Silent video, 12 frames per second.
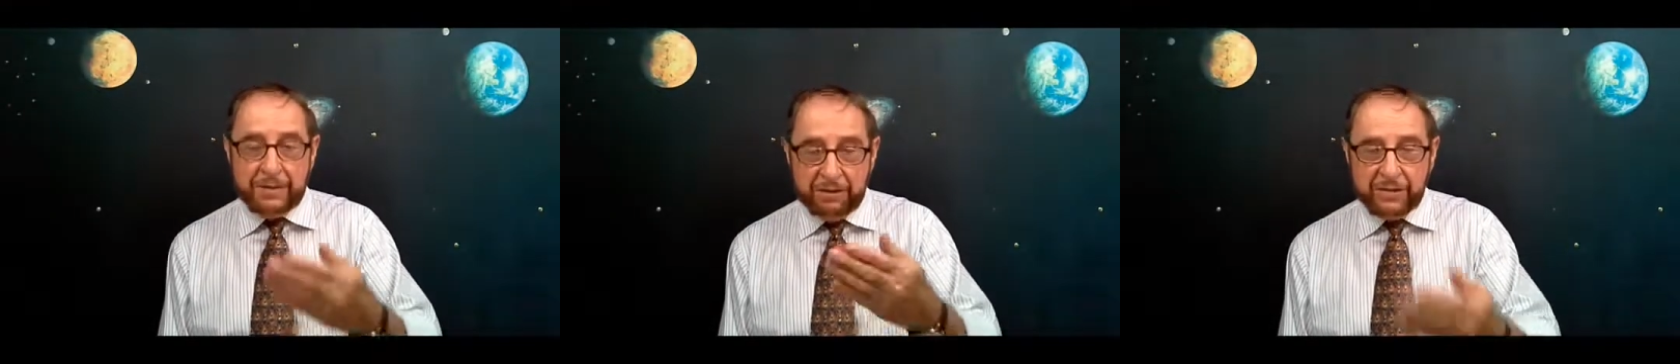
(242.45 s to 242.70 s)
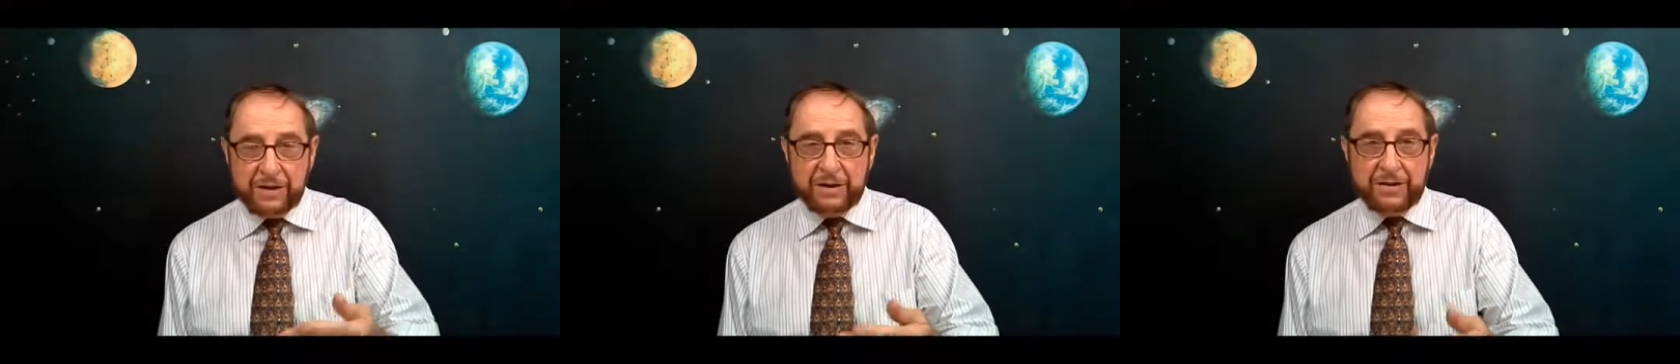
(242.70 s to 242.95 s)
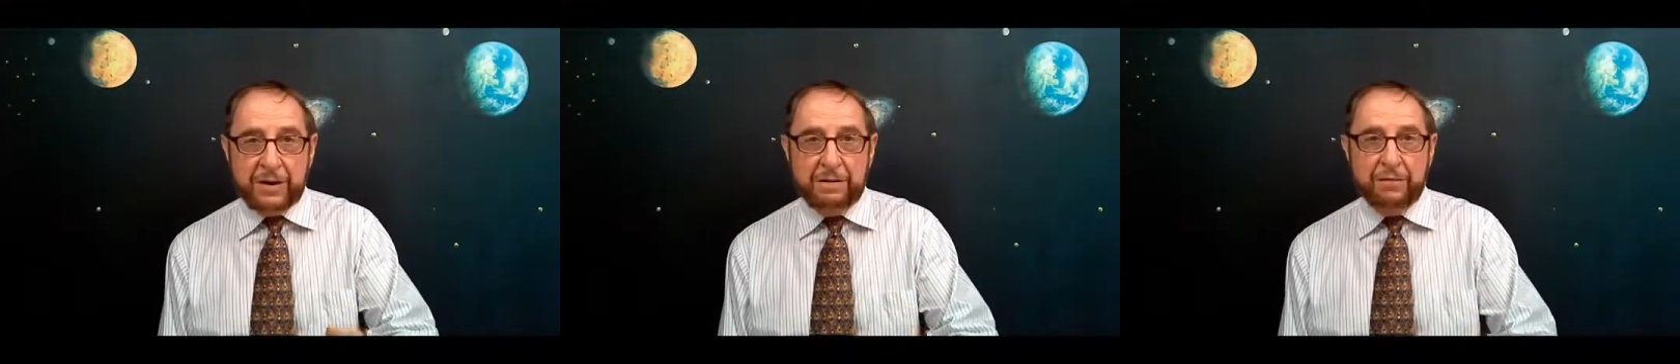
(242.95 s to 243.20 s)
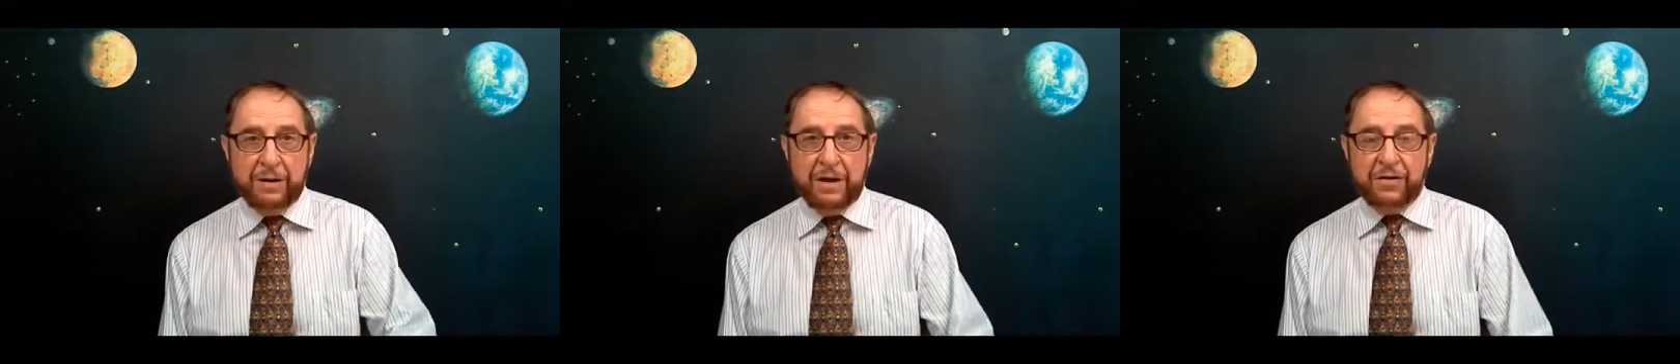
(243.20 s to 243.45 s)
difficulty
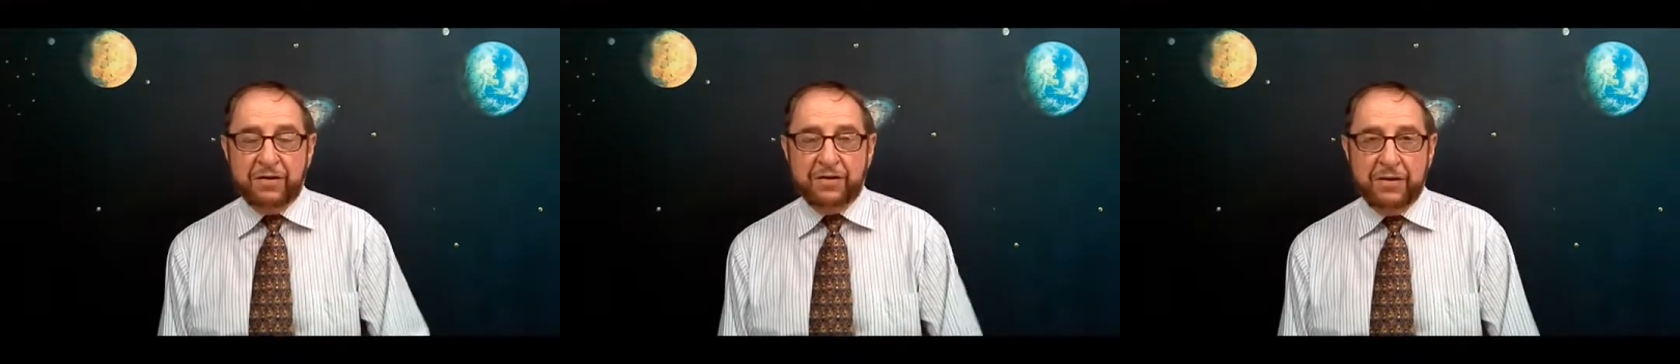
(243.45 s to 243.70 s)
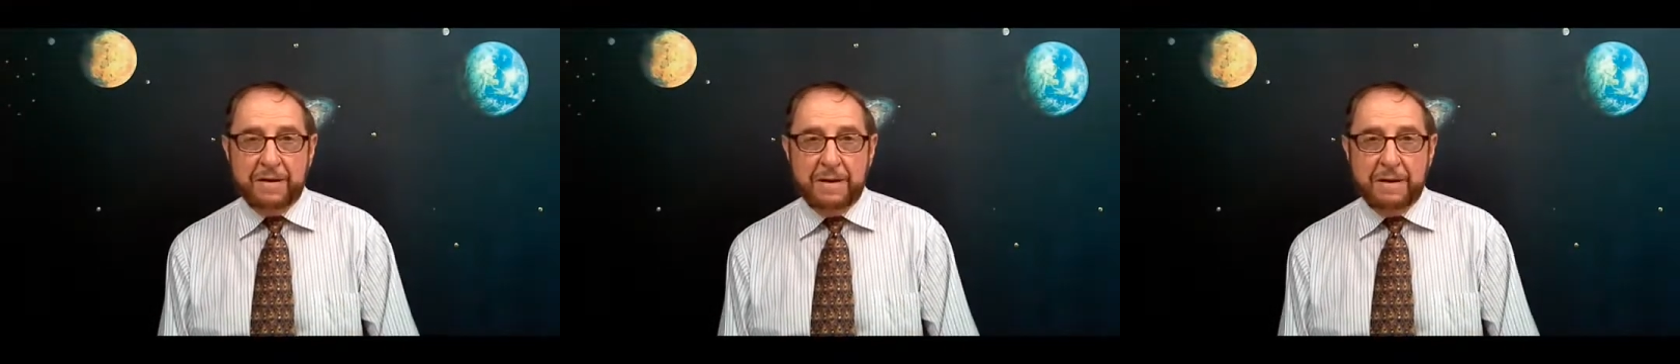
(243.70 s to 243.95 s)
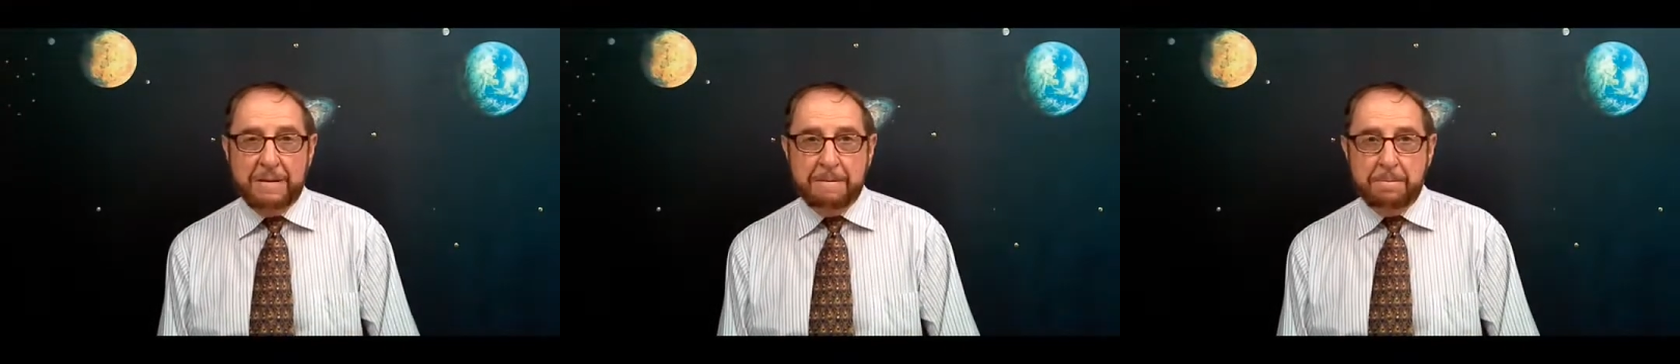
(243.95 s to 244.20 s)
for others